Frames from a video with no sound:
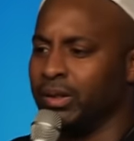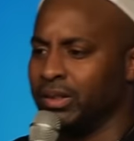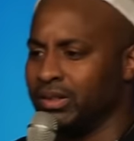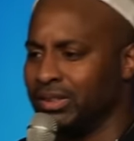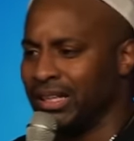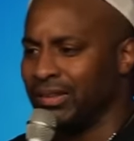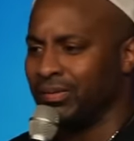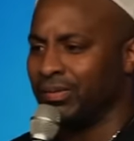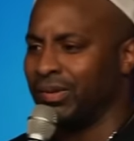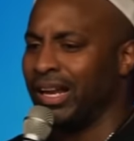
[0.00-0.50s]
Is
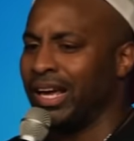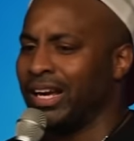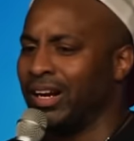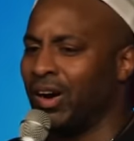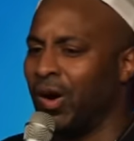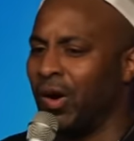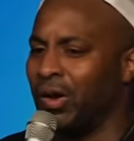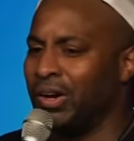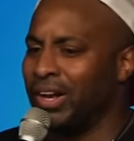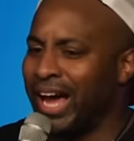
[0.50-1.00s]
that for like
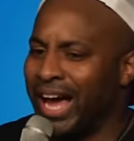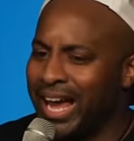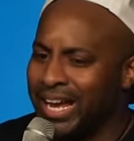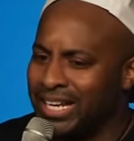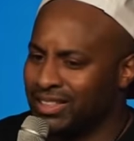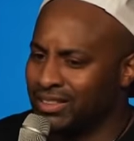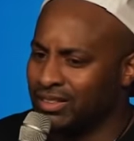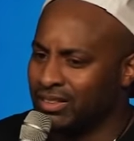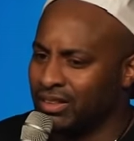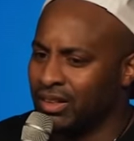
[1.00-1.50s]
all
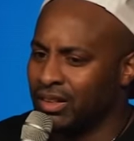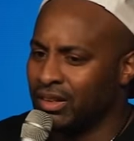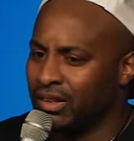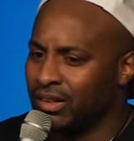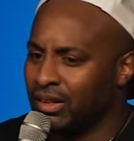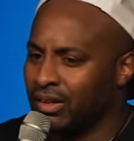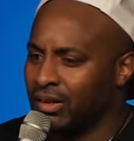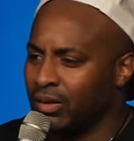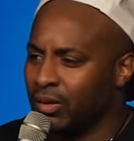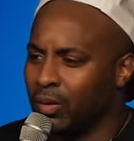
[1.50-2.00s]
night,
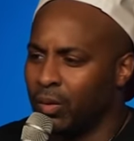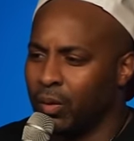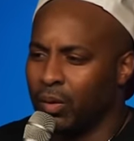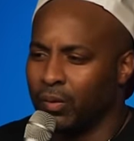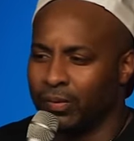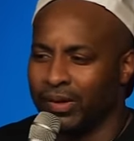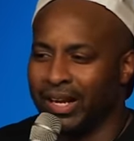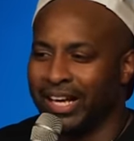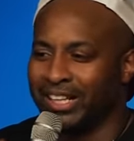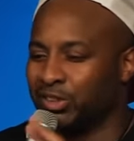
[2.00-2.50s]
or
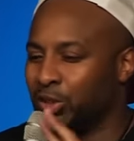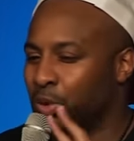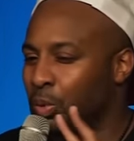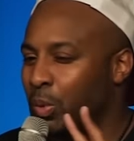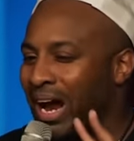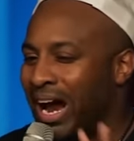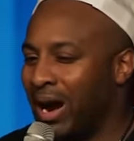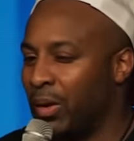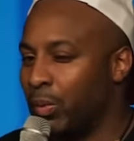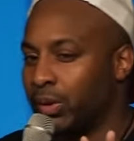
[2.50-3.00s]
for like two
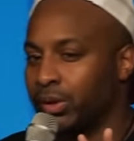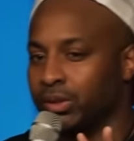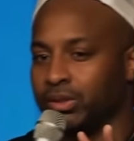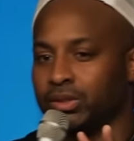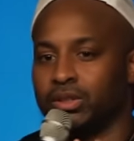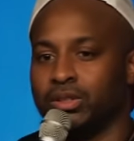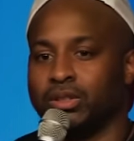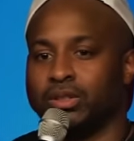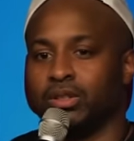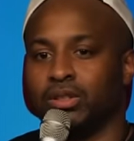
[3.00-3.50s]

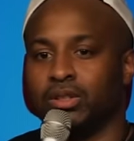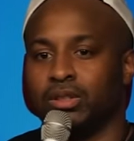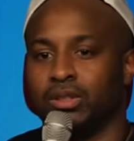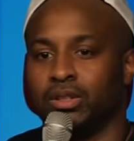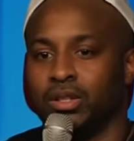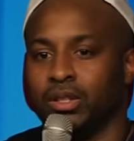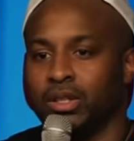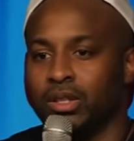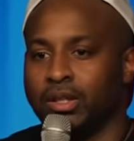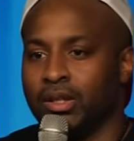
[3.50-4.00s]
hours?
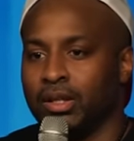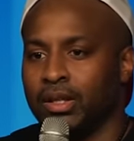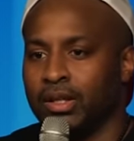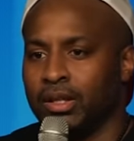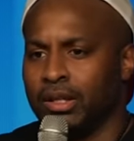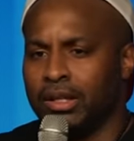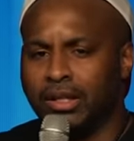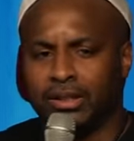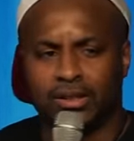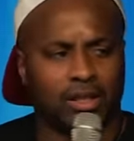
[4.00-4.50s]

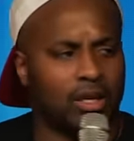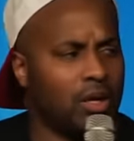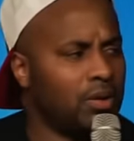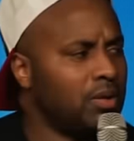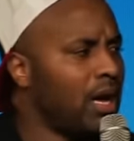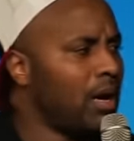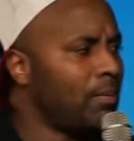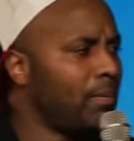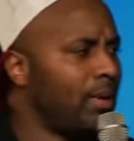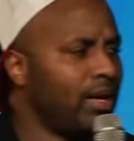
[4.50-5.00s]
And he's like, oh
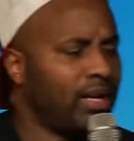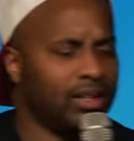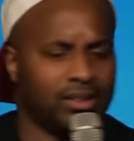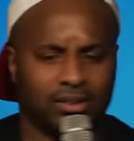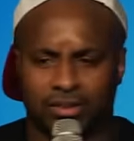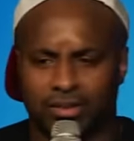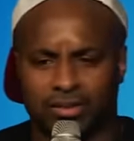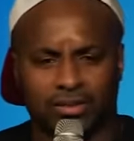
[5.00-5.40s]
no, nah, man, that's